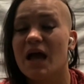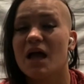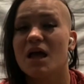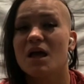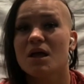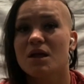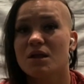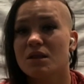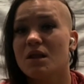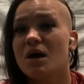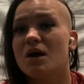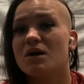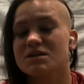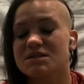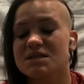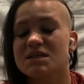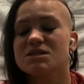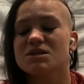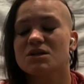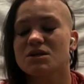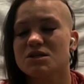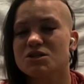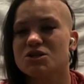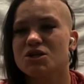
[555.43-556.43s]
Yeah. No, because
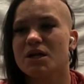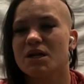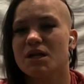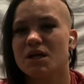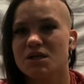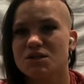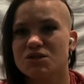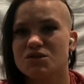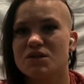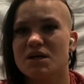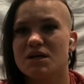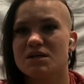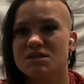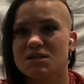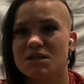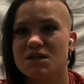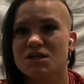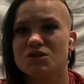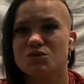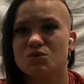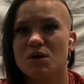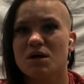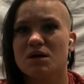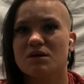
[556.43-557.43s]
I started training in
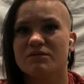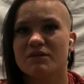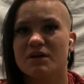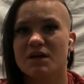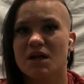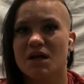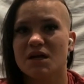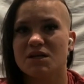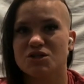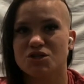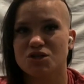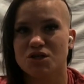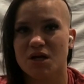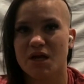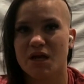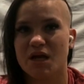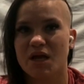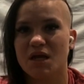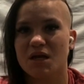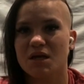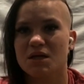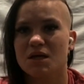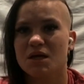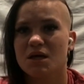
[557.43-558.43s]
2012, and I
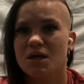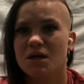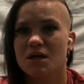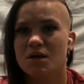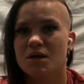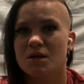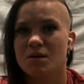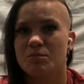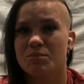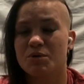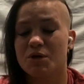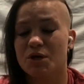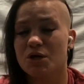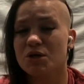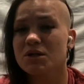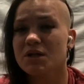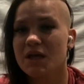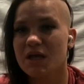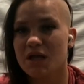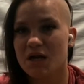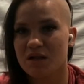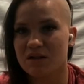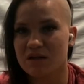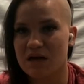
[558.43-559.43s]
trained
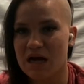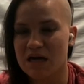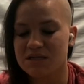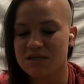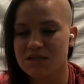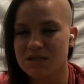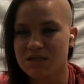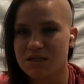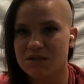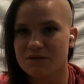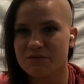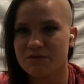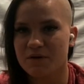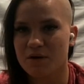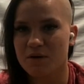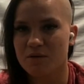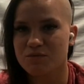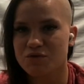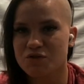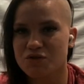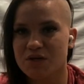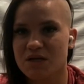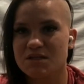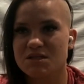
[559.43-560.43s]
purely in Alaska
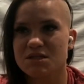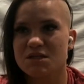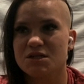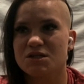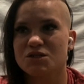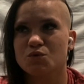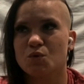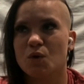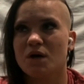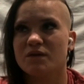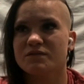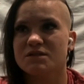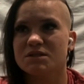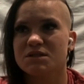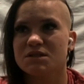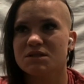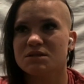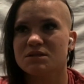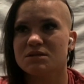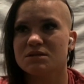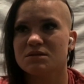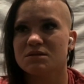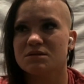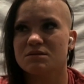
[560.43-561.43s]
from 2012
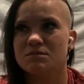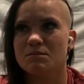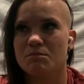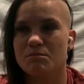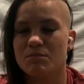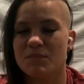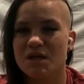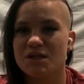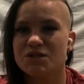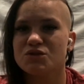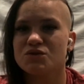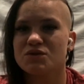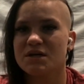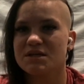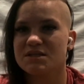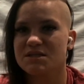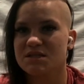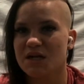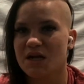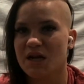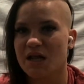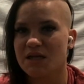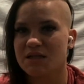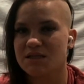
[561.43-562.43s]
to mid
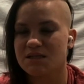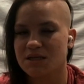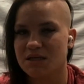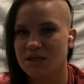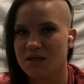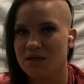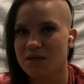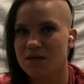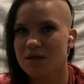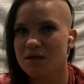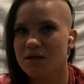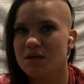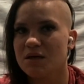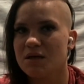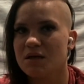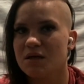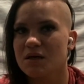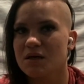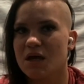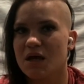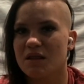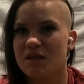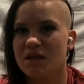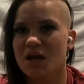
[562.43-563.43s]
2018.
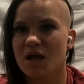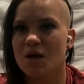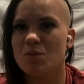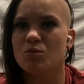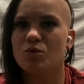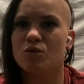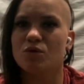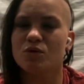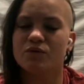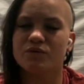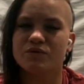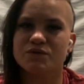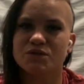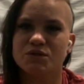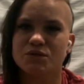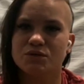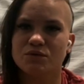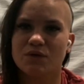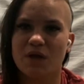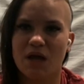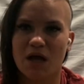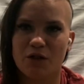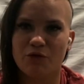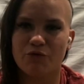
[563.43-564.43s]
And then I moved
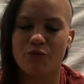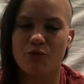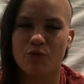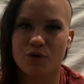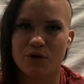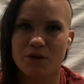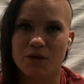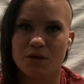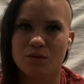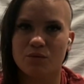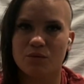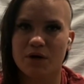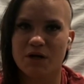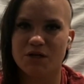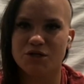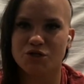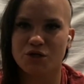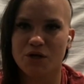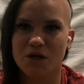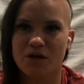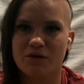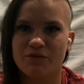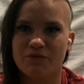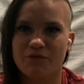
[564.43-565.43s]
to California, where I
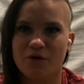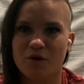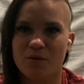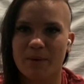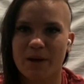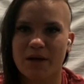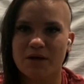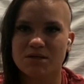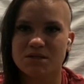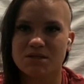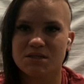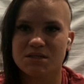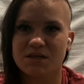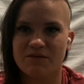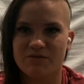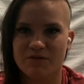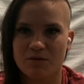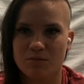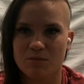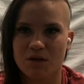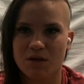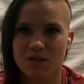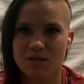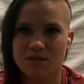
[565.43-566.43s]
trained for about
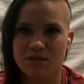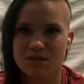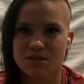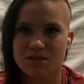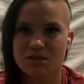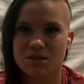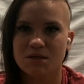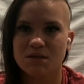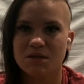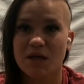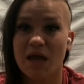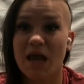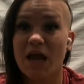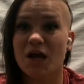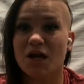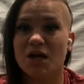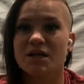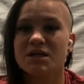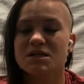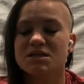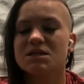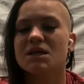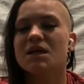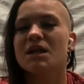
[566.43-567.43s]
7 months,
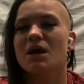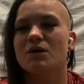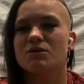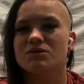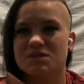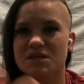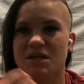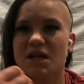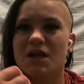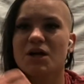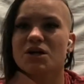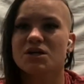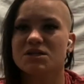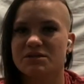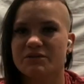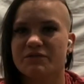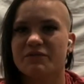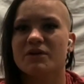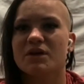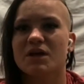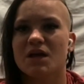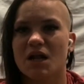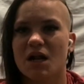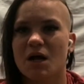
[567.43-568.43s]
Aries. And I was an Aries
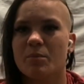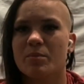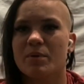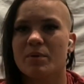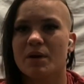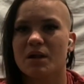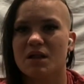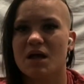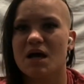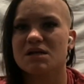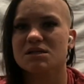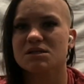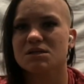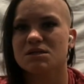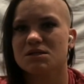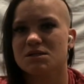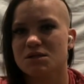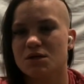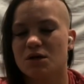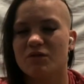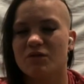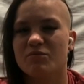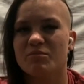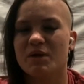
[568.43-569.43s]
affiliate up in Alaska.
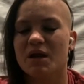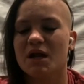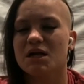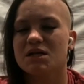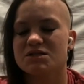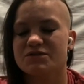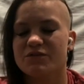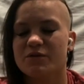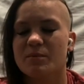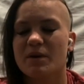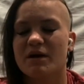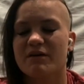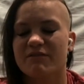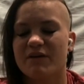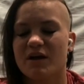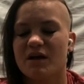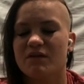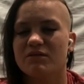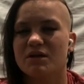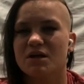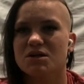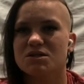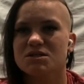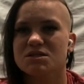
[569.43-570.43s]
So I've been Aries for about
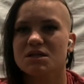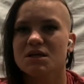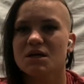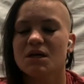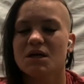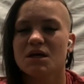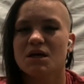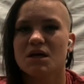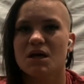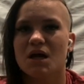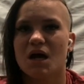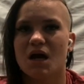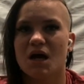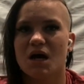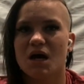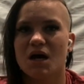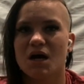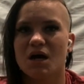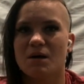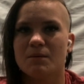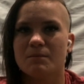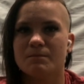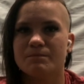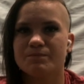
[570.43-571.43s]
5 years.
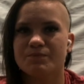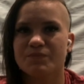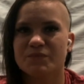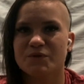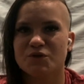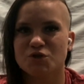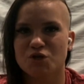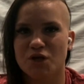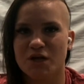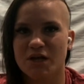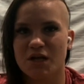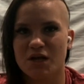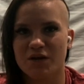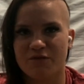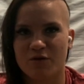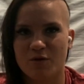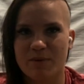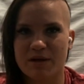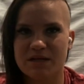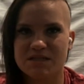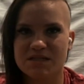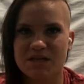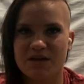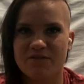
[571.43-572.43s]
Trained here for
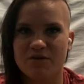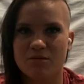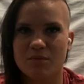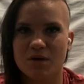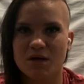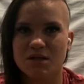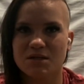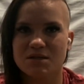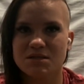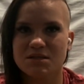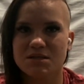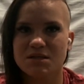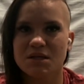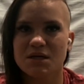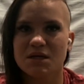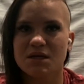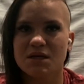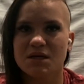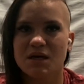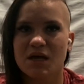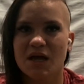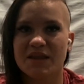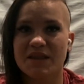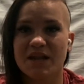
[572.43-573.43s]
about 7 months.
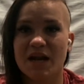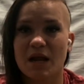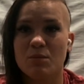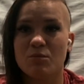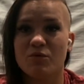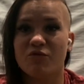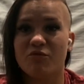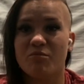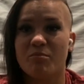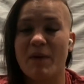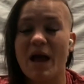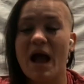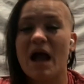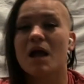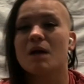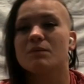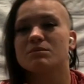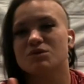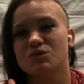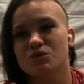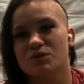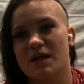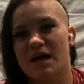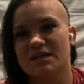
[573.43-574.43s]
And then I moved back
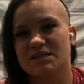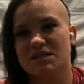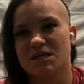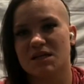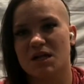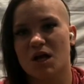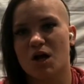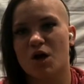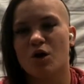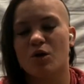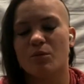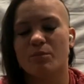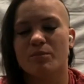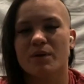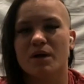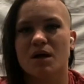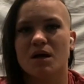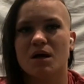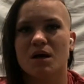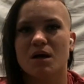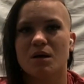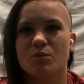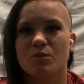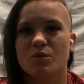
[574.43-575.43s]
up to Alaska to help
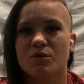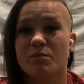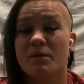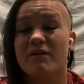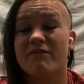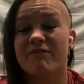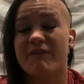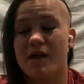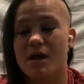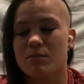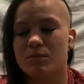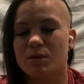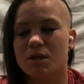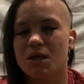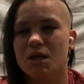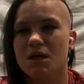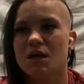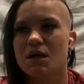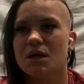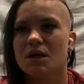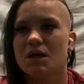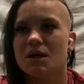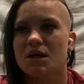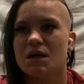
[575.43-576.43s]
with my
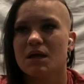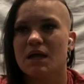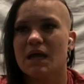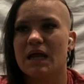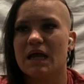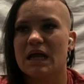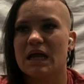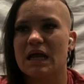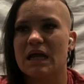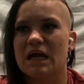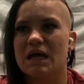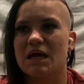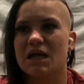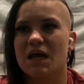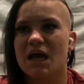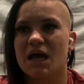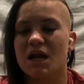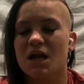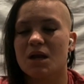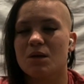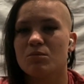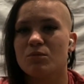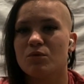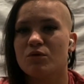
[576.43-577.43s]
family. And
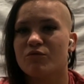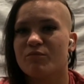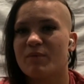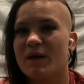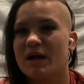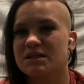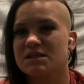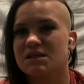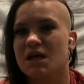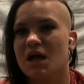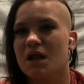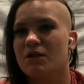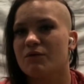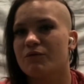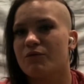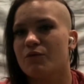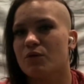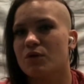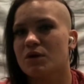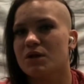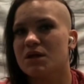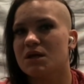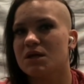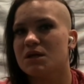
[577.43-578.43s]
I didn't move back to
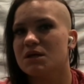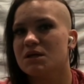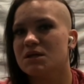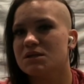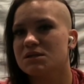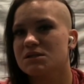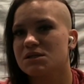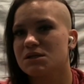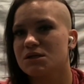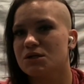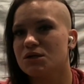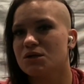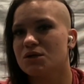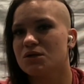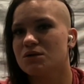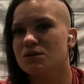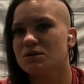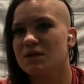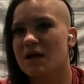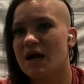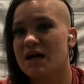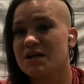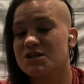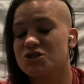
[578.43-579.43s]
California
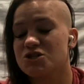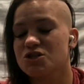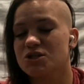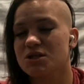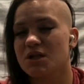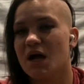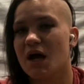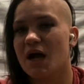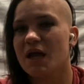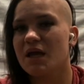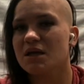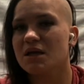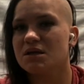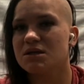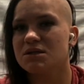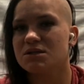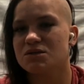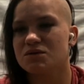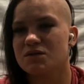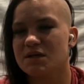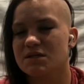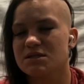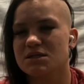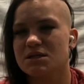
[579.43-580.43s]
until last July
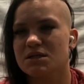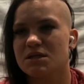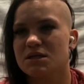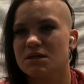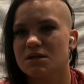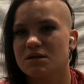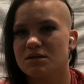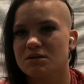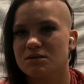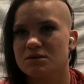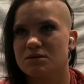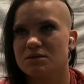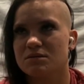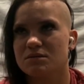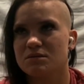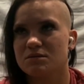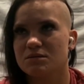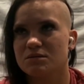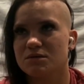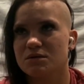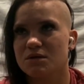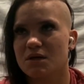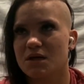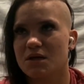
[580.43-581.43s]
in
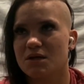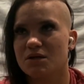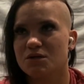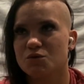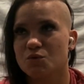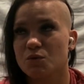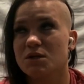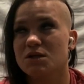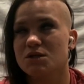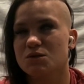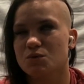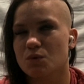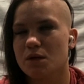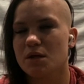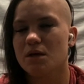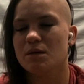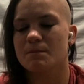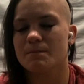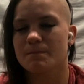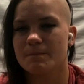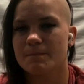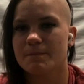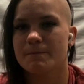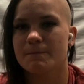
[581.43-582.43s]

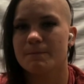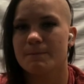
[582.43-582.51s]
2020.